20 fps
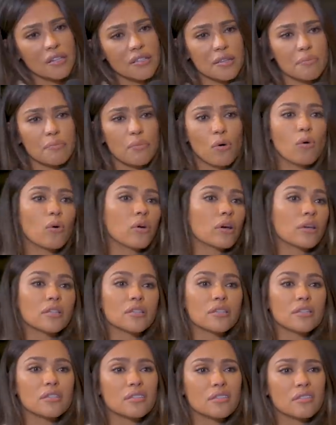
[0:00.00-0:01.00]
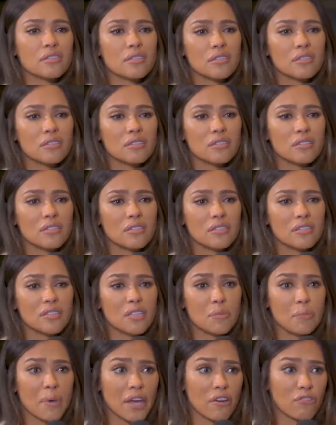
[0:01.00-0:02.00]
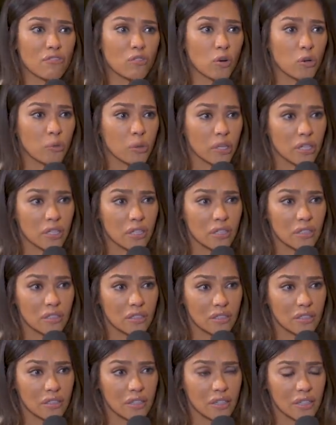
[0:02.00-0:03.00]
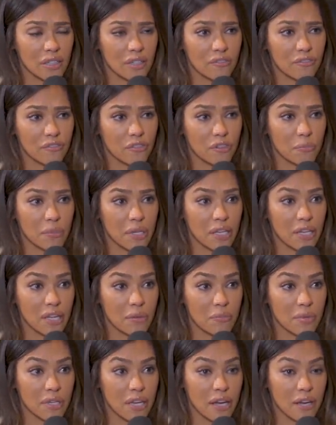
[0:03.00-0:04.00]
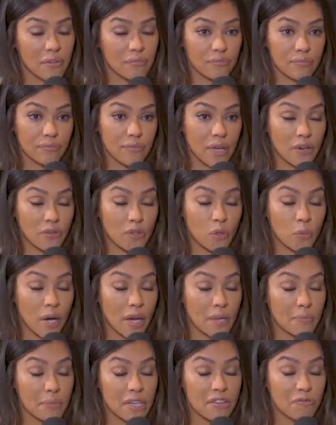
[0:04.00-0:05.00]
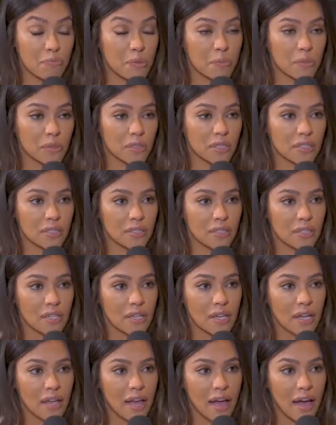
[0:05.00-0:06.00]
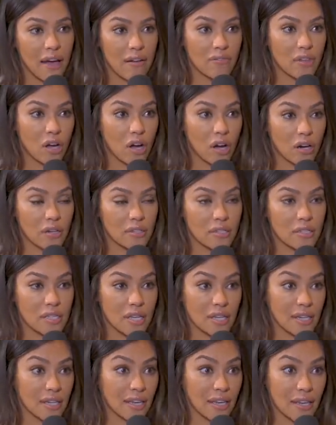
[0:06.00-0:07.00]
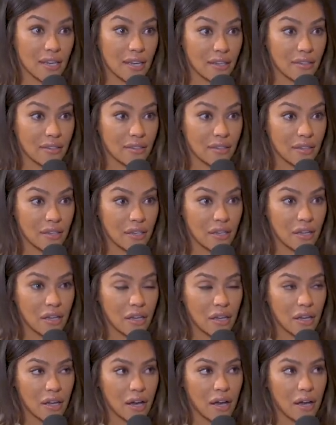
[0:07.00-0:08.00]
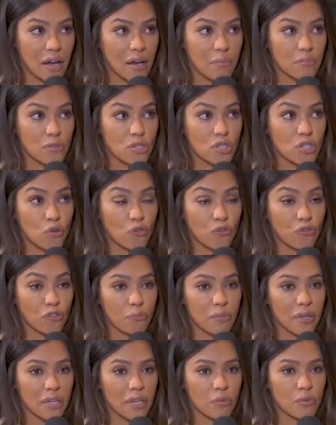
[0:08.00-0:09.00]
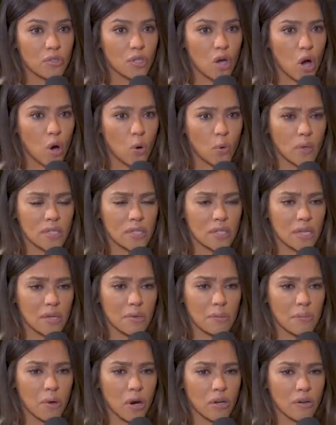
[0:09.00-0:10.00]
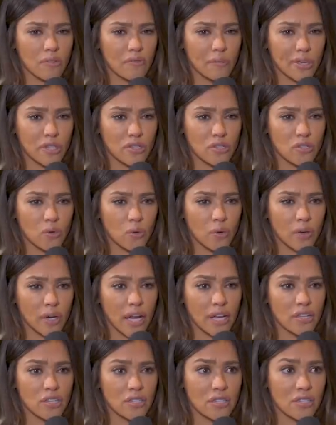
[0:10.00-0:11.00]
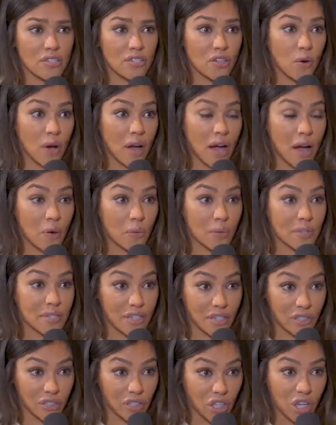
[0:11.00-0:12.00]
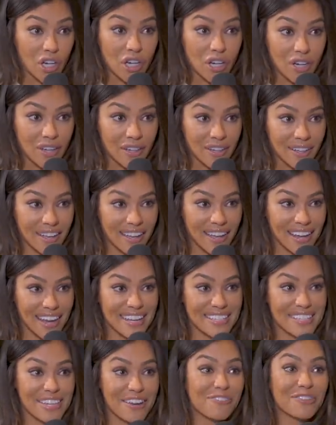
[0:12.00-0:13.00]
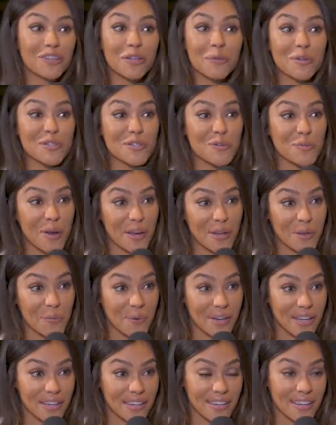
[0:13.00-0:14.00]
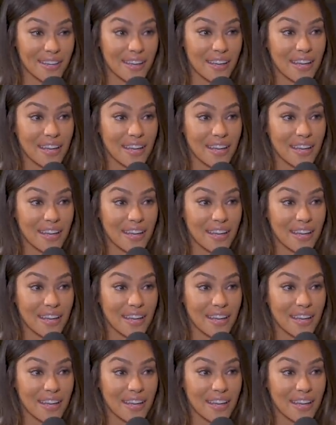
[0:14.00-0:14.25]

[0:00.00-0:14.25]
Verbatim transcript: it's important to pay it forward. And for me, I mean, I don't know where I'd be if people didn't have the heart to take a kid in. Um, so for me, it was always going to be part of my story. I just didn't know how it was going to look. And I definitely wasn't ready when it